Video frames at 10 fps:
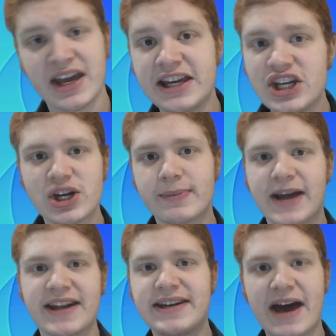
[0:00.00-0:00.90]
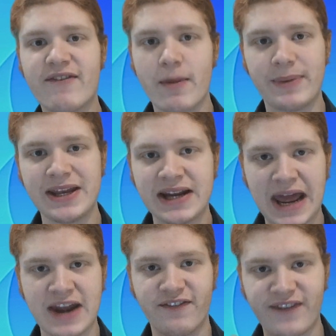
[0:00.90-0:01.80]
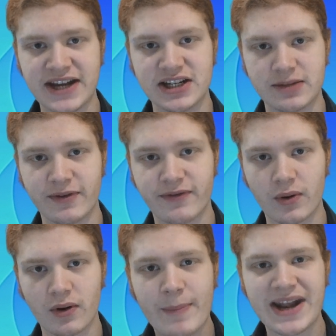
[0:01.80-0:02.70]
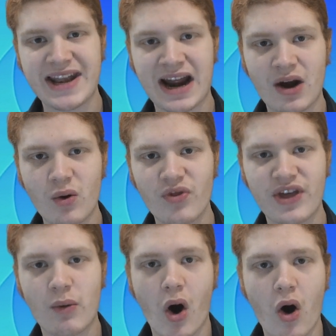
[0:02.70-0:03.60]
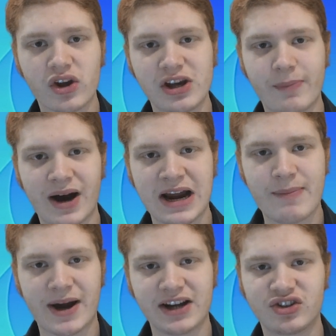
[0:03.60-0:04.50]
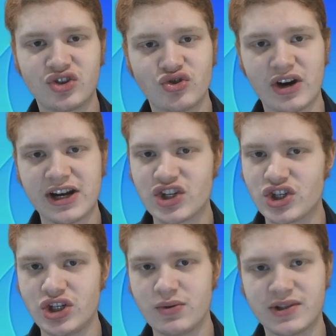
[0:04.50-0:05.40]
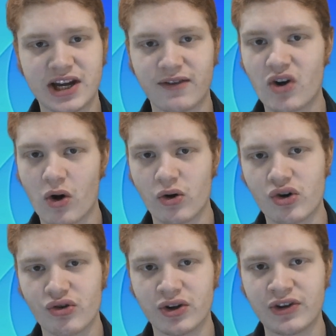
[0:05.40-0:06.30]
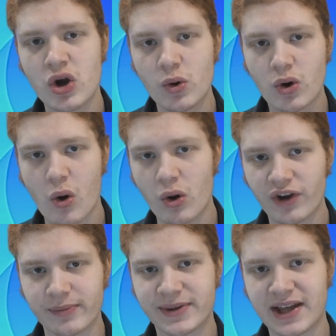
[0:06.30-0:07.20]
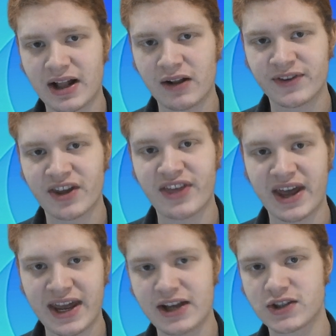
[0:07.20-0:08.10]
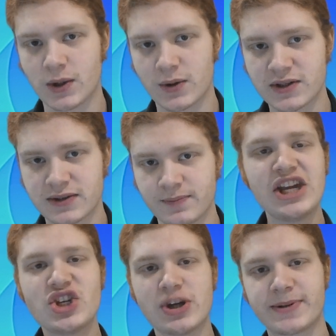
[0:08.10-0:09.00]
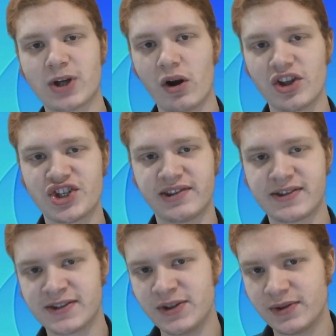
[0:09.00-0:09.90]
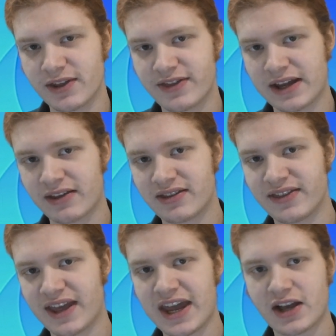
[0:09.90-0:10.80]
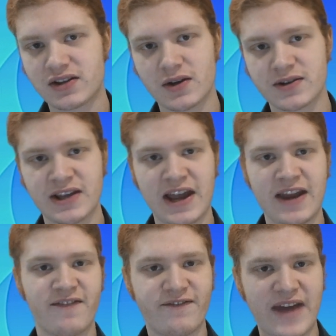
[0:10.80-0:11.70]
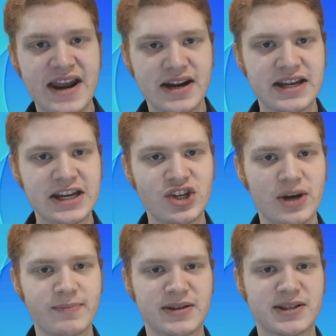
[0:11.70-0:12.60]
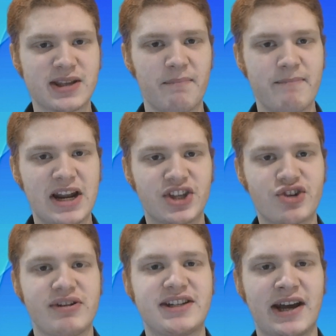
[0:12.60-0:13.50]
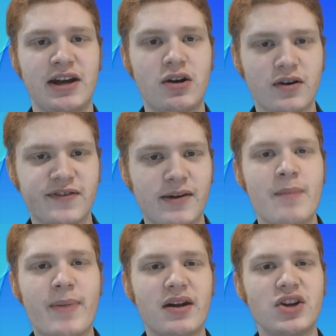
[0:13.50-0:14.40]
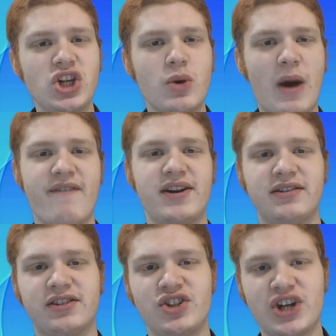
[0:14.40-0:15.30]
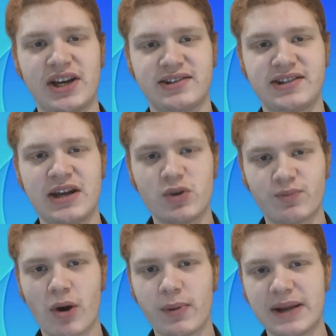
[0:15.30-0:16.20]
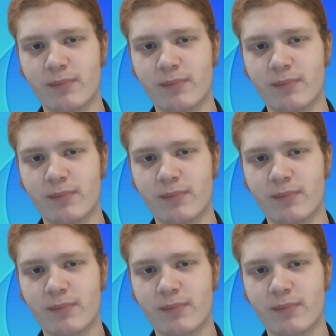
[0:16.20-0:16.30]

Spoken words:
Egypt had never been invaded before, but now they were occupied by a strange new set of conquerors who called themselves the Hyksos. Egyptologists used to think that the Hyksos invaded Egypt in some military takeover, but new evidence suggests it was probably